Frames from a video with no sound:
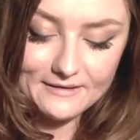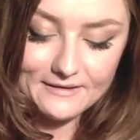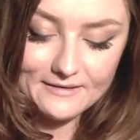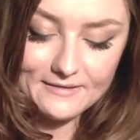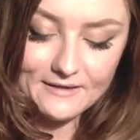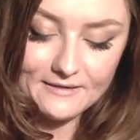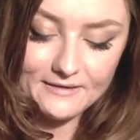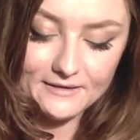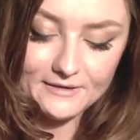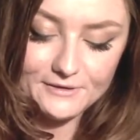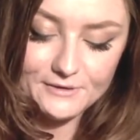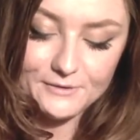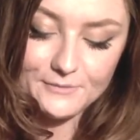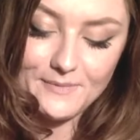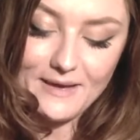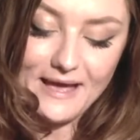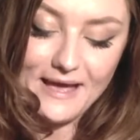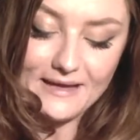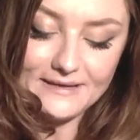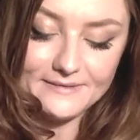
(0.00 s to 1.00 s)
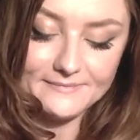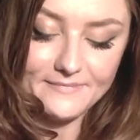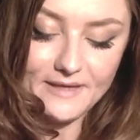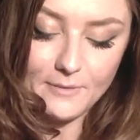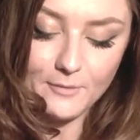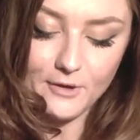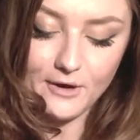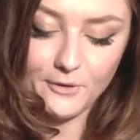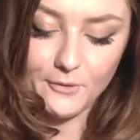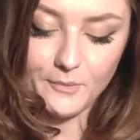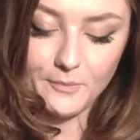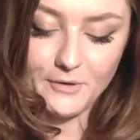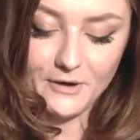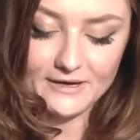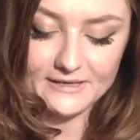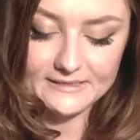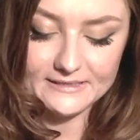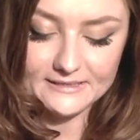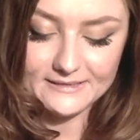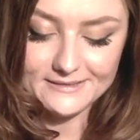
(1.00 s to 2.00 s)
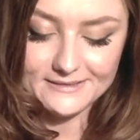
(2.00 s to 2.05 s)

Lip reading: Nothing too bad. I'm gonna repress this